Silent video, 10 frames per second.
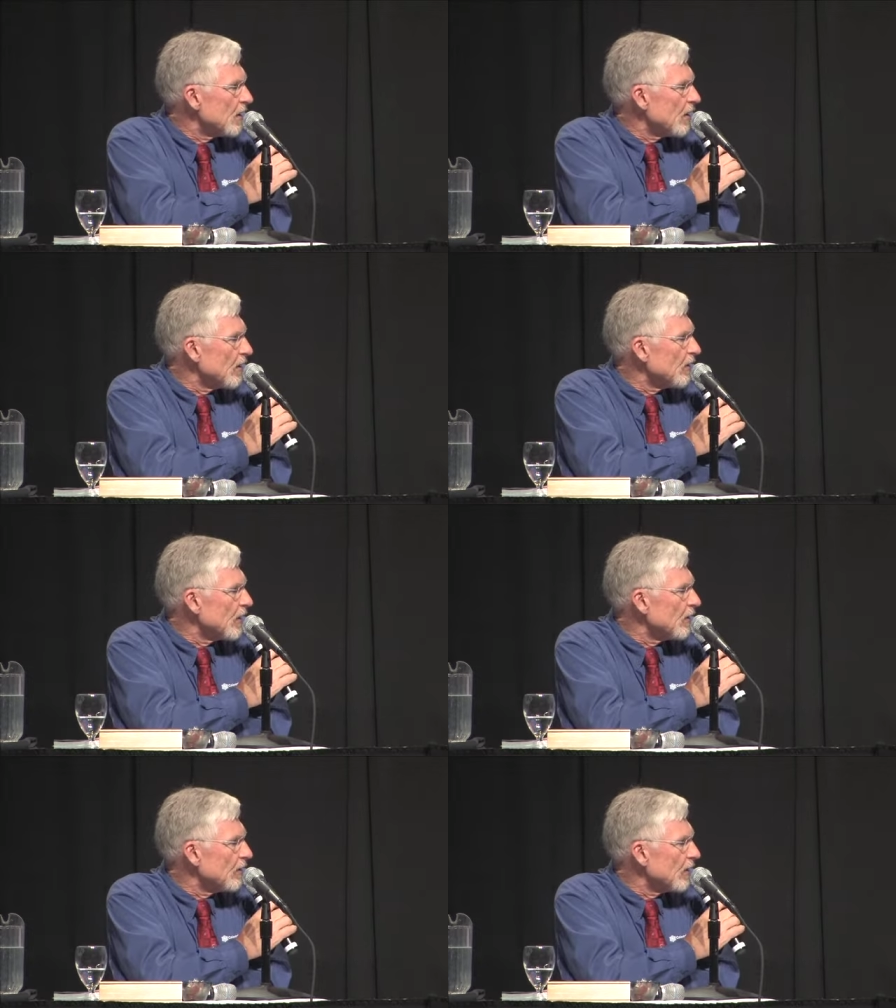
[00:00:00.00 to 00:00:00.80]
uh,
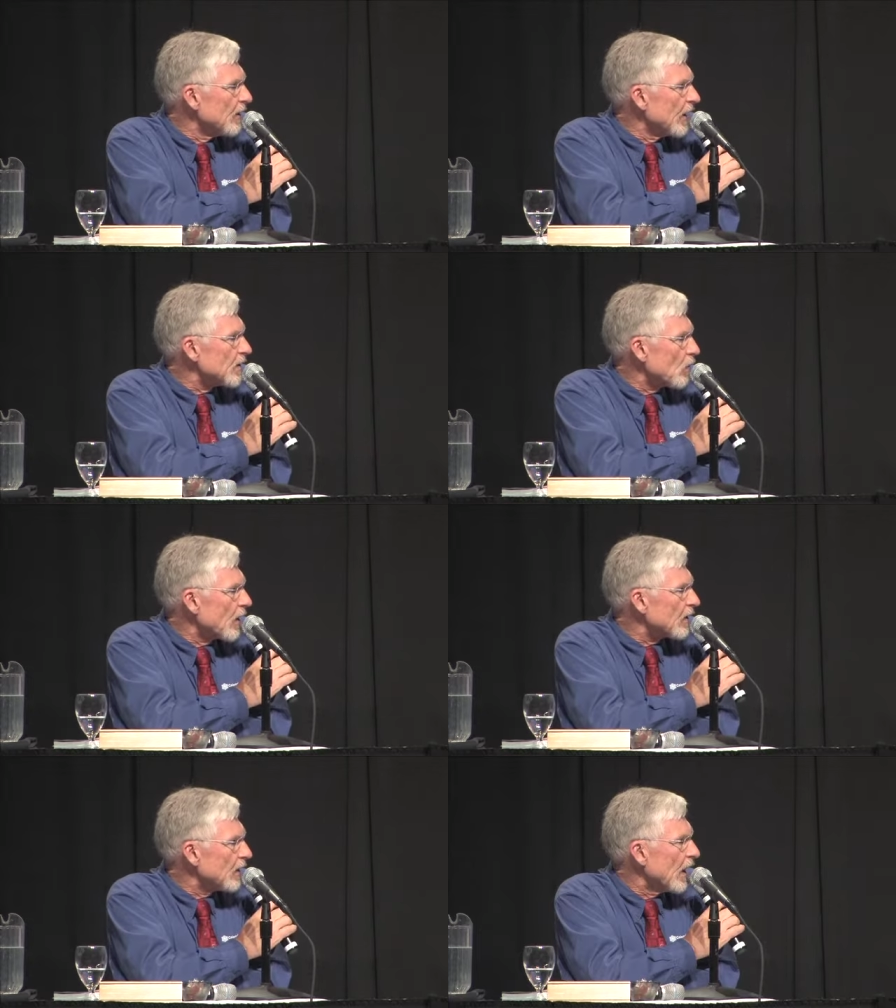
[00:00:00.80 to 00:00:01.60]
then, then let's
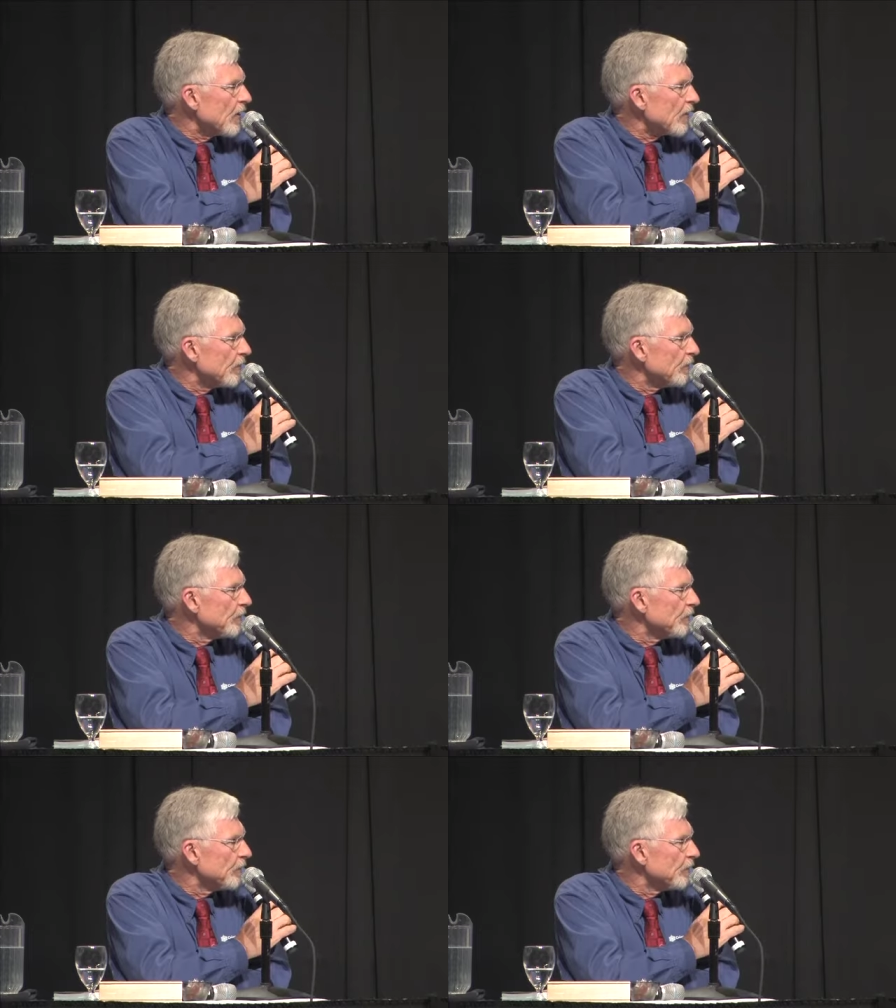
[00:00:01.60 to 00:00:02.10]
work together.